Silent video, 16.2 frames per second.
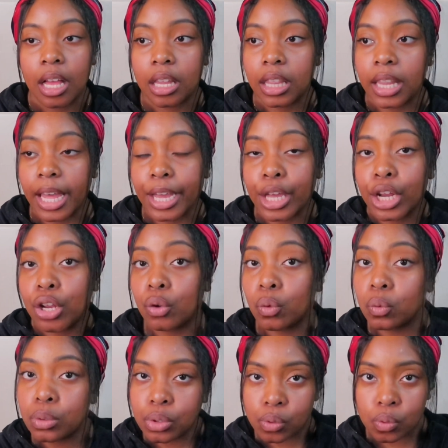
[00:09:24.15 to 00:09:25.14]
like
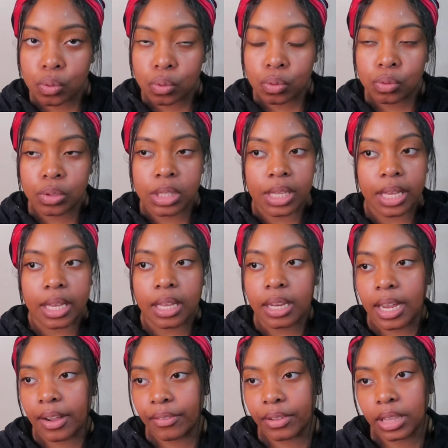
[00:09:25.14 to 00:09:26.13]
new tools and
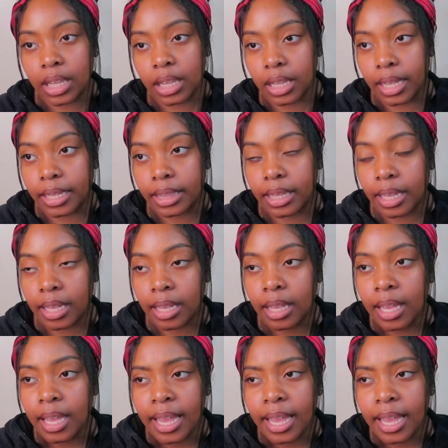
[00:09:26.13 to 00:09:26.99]
everything like that.